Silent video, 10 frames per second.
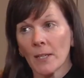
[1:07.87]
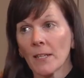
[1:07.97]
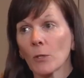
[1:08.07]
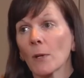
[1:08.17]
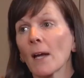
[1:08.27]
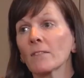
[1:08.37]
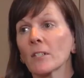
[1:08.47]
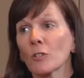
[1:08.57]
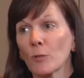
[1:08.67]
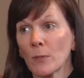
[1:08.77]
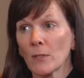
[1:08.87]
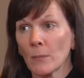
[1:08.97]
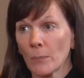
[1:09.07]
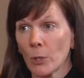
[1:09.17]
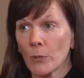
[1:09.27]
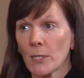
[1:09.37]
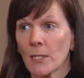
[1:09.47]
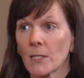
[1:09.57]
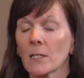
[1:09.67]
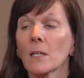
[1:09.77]
they don't have to distribute the
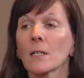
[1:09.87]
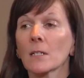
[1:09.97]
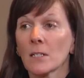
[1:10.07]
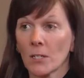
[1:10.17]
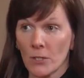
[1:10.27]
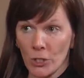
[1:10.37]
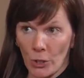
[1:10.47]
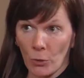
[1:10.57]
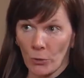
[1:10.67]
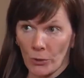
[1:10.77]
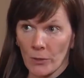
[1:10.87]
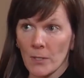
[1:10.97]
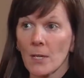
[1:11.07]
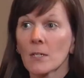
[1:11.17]
proceeds to their shareholders.